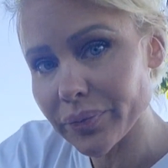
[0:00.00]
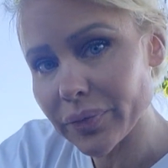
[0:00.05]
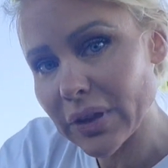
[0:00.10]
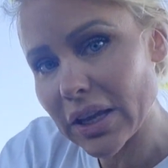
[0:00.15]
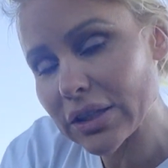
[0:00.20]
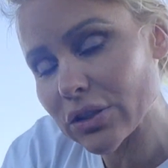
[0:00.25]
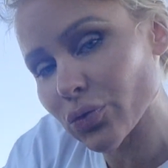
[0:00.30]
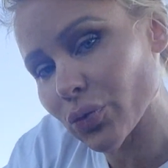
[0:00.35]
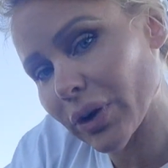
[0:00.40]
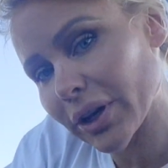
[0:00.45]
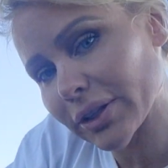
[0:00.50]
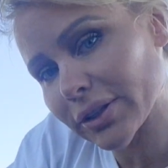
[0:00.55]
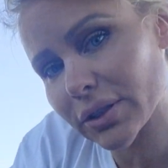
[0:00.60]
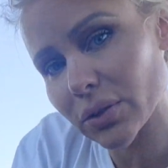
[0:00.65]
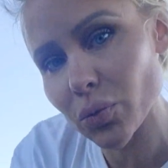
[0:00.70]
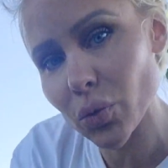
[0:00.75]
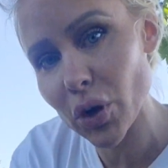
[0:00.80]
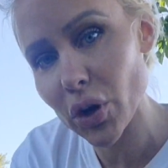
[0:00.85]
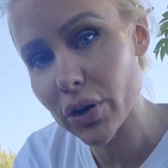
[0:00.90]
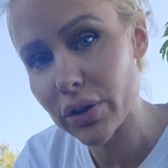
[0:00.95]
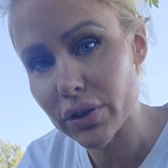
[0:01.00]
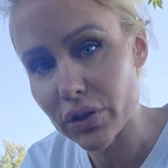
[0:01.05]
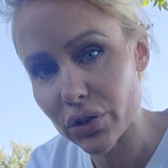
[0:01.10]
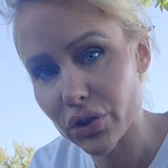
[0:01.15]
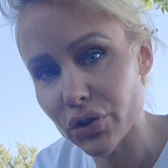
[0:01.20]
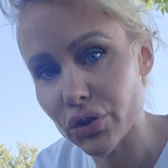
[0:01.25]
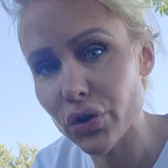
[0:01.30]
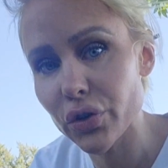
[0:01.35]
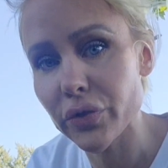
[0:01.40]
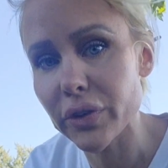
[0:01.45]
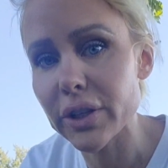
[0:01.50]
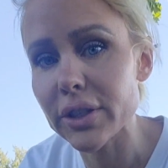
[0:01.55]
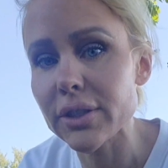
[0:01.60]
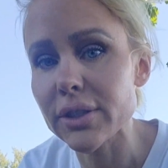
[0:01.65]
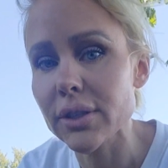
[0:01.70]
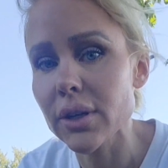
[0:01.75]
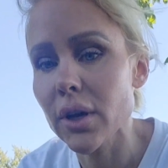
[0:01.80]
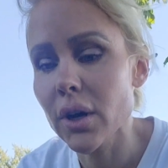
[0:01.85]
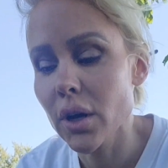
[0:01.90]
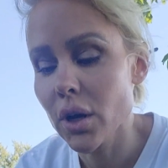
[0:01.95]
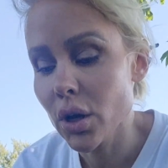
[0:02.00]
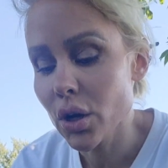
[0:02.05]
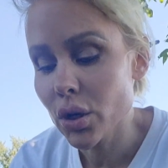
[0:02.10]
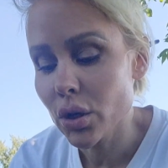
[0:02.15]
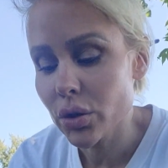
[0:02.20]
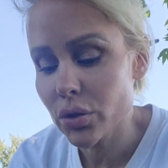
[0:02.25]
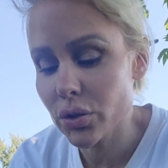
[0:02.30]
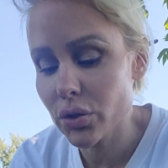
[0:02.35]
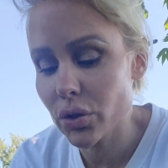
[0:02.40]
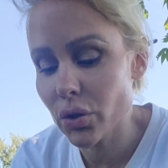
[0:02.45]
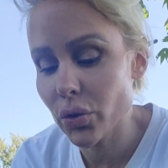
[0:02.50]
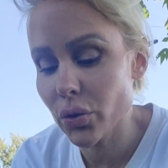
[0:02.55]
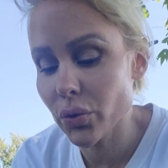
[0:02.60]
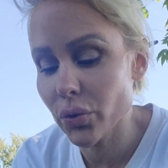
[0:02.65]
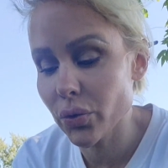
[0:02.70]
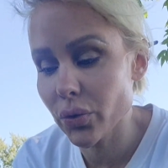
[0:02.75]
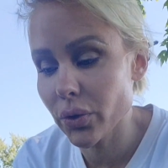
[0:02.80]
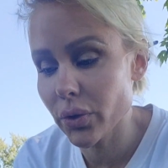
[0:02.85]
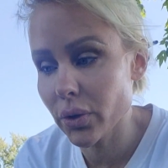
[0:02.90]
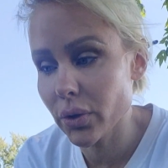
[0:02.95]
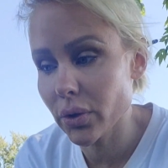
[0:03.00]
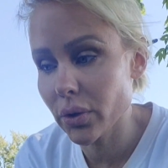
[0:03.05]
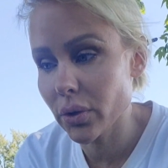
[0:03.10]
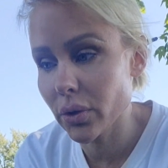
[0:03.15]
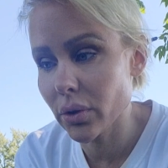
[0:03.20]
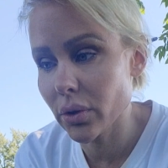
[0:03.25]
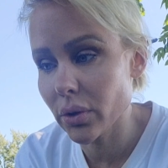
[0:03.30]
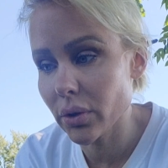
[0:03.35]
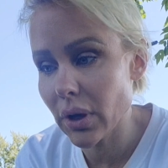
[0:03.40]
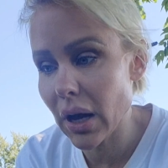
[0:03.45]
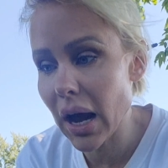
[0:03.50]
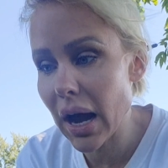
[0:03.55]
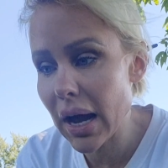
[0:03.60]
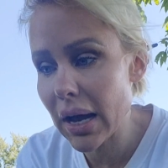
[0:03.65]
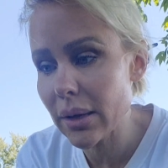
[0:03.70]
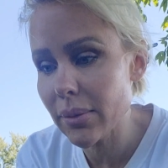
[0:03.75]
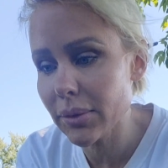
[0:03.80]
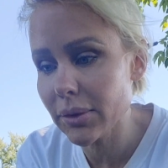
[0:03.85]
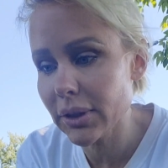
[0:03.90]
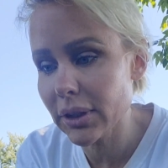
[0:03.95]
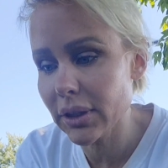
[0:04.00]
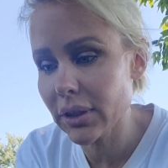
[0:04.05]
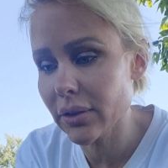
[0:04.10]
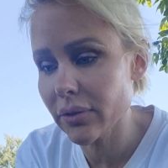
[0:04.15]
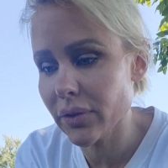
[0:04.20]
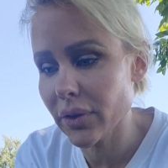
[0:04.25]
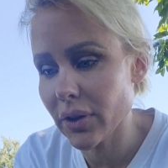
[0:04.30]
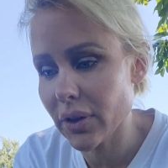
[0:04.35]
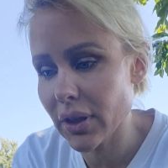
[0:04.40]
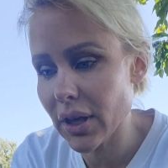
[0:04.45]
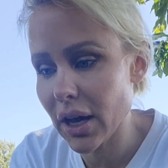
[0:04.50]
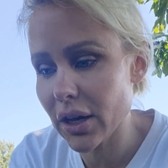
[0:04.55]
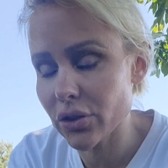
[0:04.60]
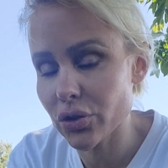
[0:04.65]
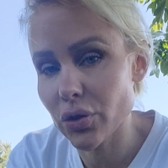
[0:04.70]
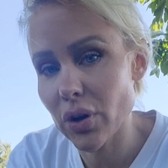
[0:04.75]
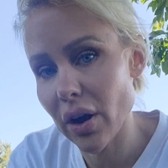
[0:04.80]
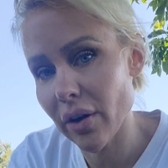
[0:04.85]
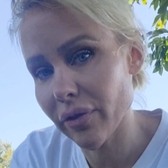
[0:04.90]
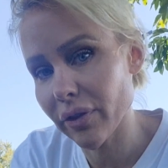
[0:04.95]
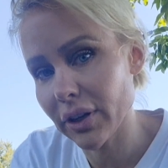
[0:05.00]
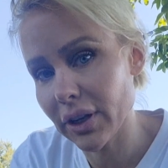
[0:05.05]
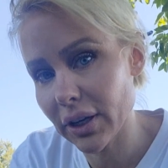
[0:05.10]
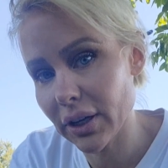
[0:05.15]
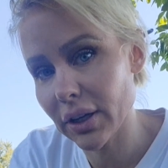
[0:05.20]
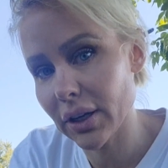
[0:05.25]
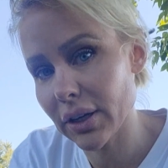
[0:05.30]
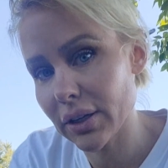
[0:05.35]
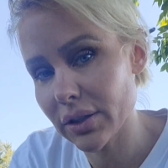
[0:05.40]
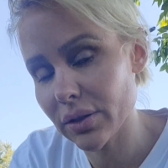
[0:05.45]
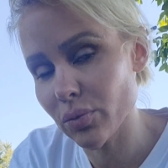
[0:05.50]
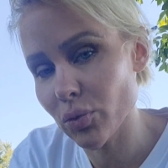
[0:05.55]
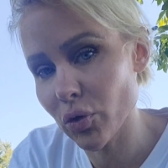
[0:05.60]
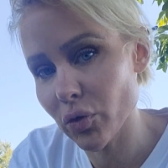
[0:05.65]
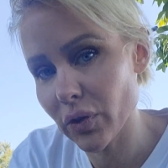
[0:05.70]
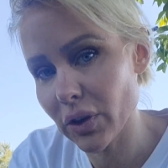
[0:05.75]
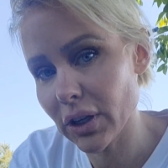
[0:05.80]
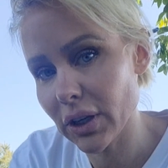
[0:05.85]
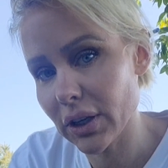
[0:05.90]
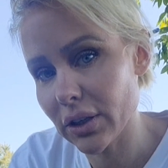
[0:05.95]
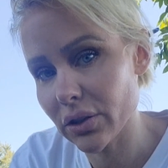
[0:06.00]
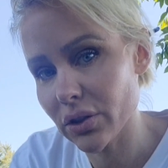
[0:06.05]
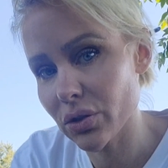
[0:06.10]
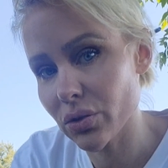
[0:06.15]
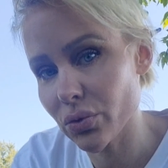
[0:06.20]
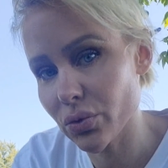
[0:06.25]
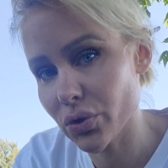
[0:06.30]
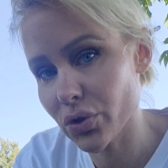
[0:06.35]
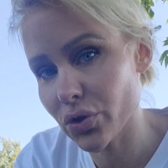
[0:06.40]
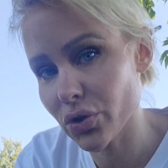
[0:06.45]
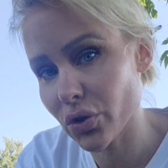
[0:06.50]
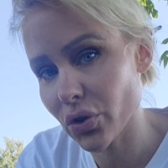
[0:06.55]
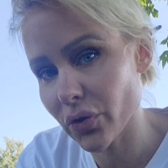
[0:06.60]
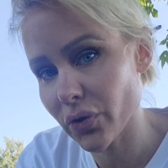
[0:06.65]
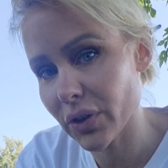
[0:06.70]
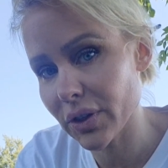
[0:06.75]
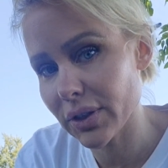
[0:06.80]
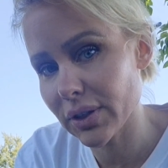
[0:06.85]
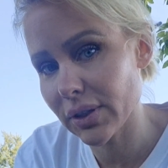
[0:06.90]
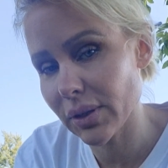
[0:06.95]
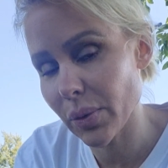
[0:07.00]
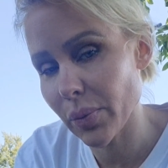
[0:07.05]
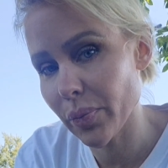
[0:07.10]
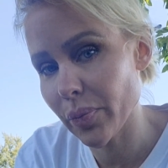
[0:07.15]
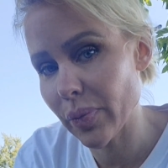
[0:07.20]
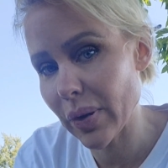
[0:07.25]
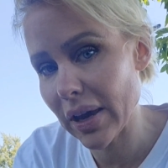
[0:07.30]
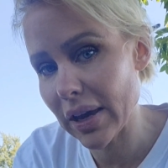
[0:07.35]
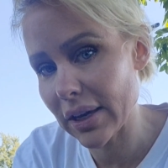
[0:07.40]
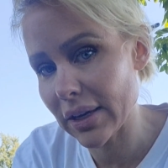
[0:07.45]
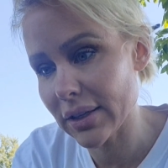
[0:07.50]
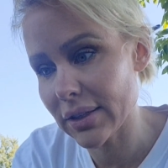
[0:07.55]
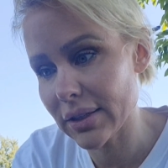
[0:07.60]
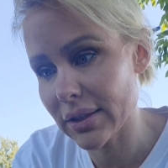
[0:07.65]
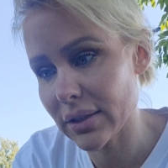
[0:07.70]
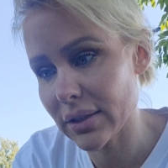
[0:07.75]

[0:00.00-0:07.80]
That's ransomware as a service. So I believe that trafficking is moving into service-based.